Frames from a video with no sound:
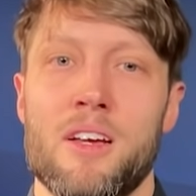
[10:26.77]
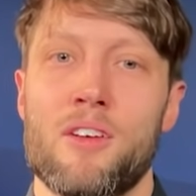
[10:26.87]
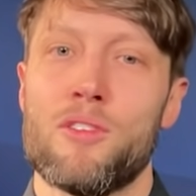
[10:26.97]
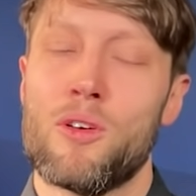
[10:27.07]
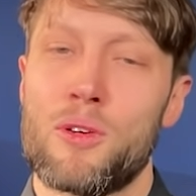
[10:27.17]

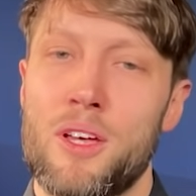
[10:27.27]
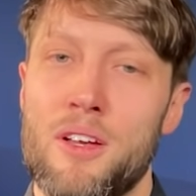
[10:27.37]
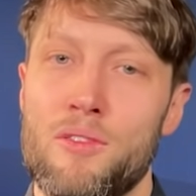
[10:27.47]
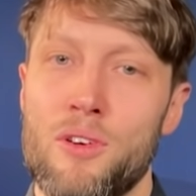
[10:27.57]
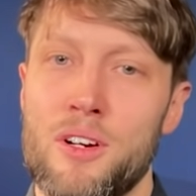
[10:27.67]
if you're
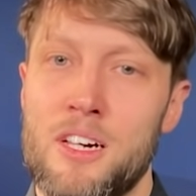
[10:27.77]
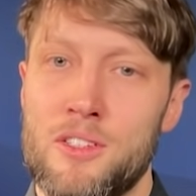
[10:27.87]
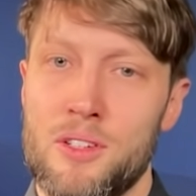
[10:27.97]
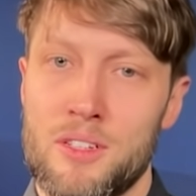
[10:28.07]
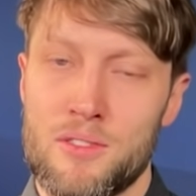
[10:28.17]
looking for an
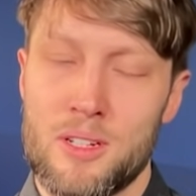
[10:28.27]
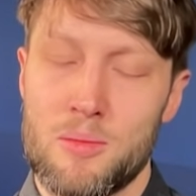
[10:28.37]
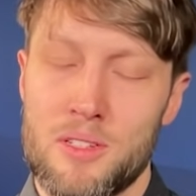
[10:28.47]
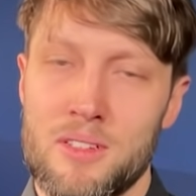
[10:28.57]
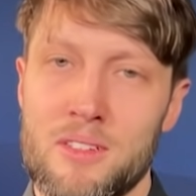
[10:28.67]
alternative
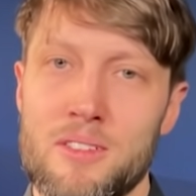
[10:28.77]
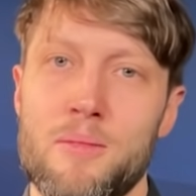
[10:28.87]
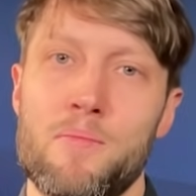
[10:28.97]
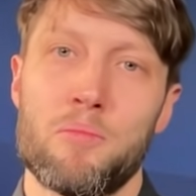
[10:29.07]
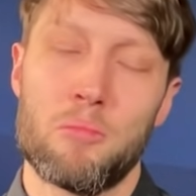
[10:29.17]
substance
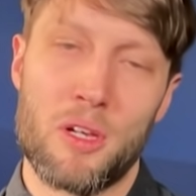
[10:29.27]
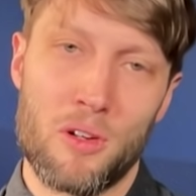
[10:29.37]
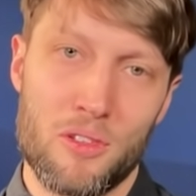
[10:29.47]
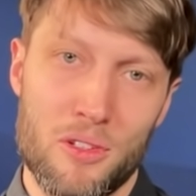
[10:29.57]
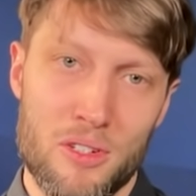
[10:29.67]

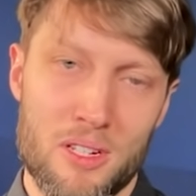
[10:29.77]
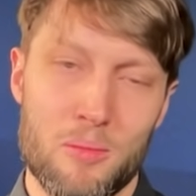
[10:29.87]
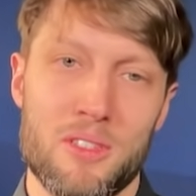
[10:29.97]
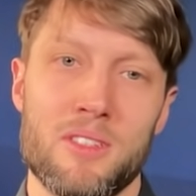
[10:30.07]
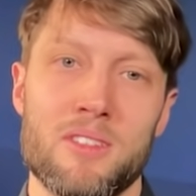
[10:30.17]
because your
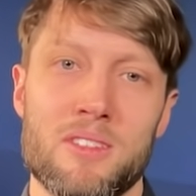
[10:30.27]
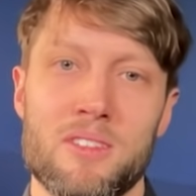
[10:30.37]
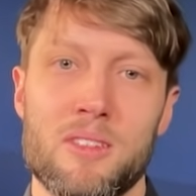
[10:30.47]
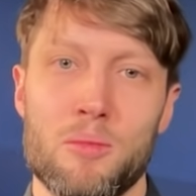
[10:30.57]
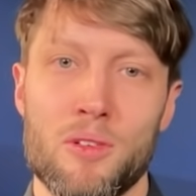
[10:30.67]
substance is
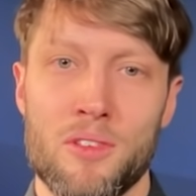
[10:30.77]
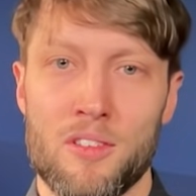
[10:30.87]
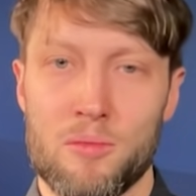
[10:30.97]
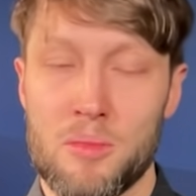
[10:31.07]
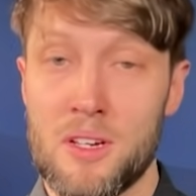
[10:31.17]
in the process
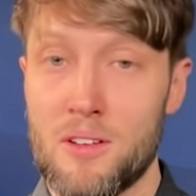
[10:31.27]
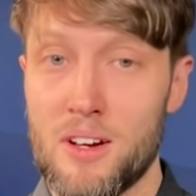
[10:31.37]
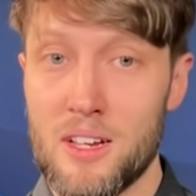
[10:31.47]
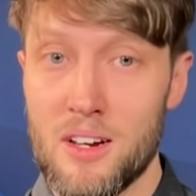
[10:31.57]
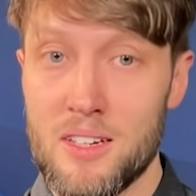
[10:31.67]
of being
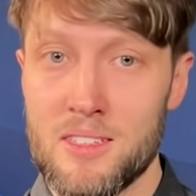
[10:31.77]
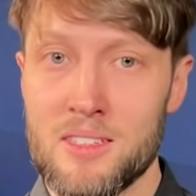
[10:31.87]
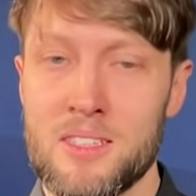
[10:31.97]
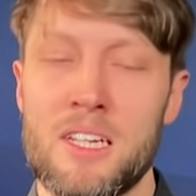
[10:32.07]
regulated,